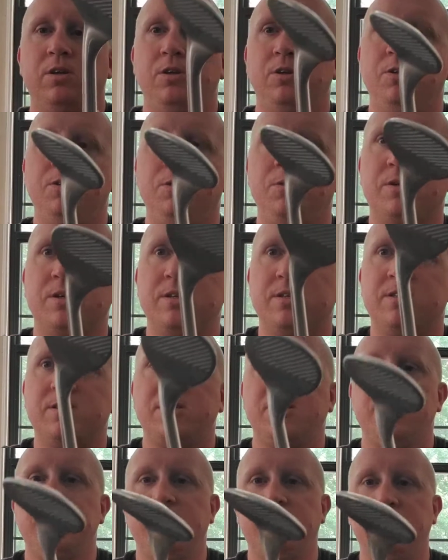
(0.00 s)
You can
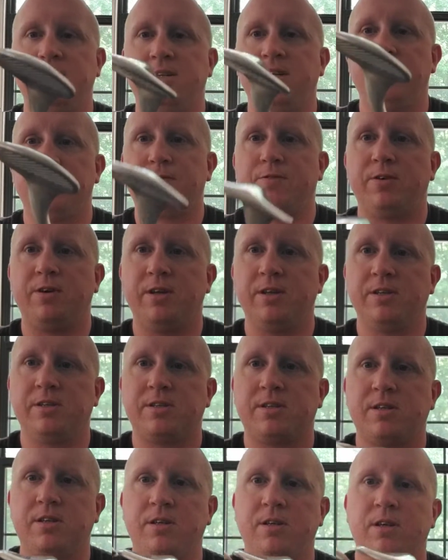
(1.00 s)
see the
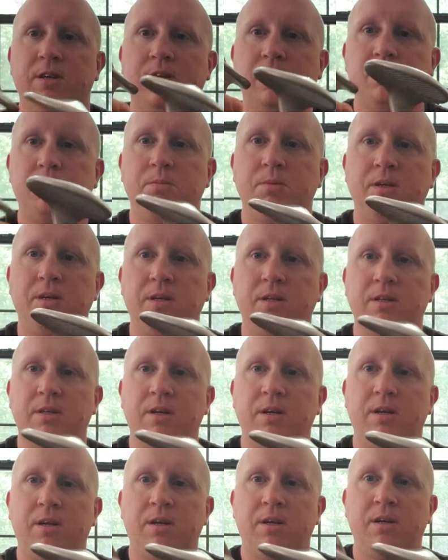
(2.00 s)
difference. Let me get
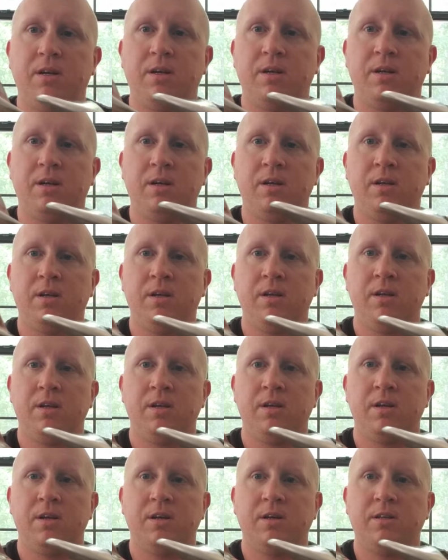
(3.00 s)
that.
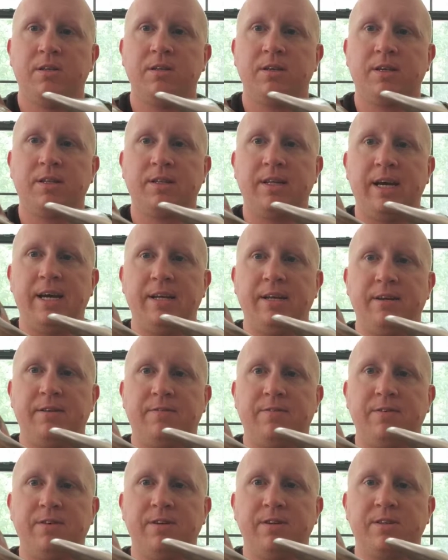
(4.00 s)
Look at that
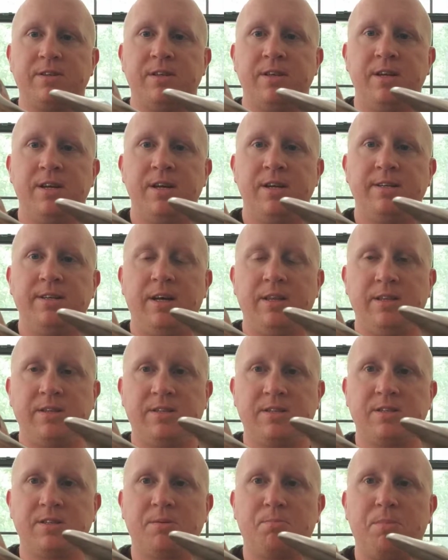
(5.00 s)
difference. Now this
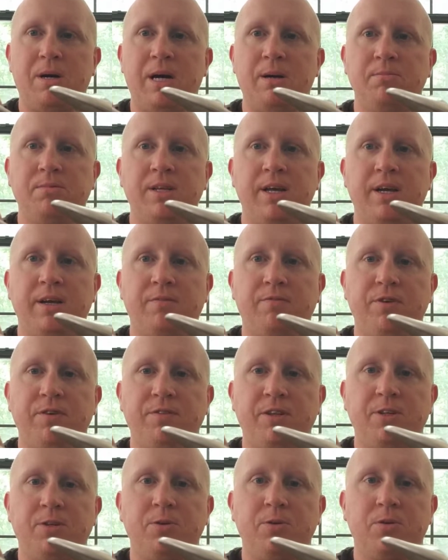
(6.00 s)
is a BombTech
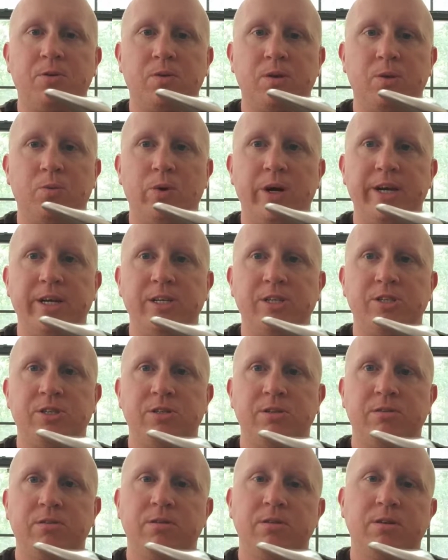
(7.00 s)
52 degree wedge
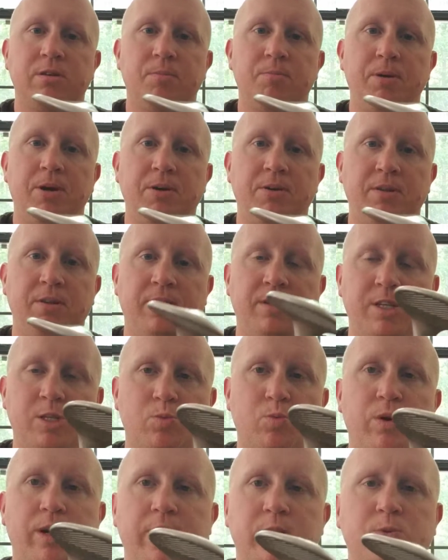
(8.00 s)
compared to this
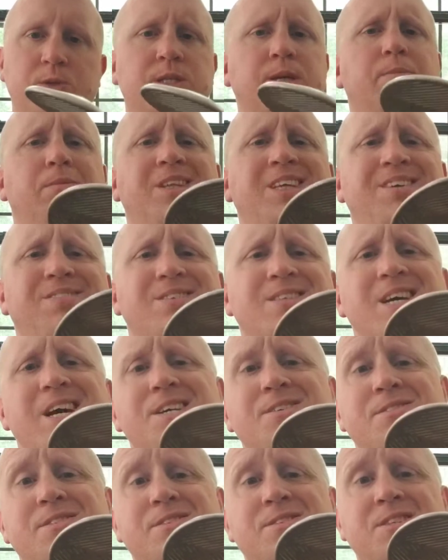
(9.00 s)
wedge, which I believe is
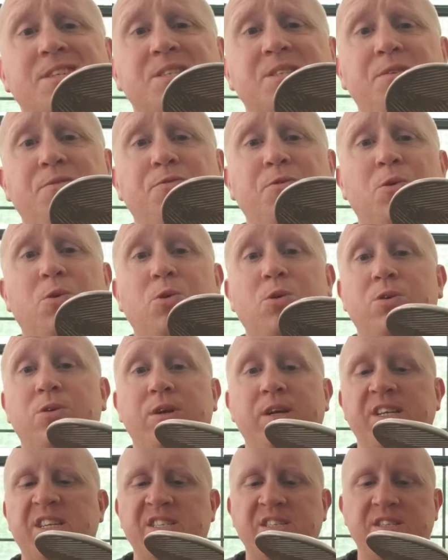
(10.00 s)
actually 64.
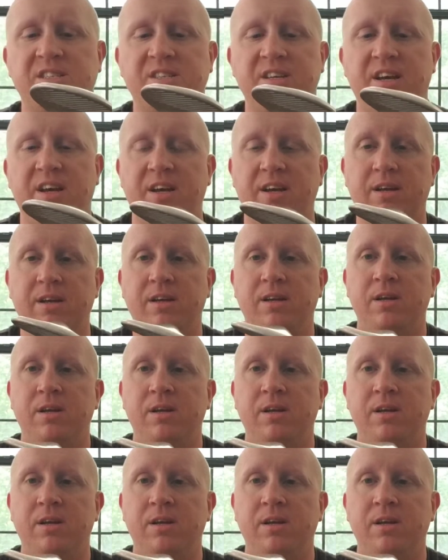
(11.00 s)
It doesn't say.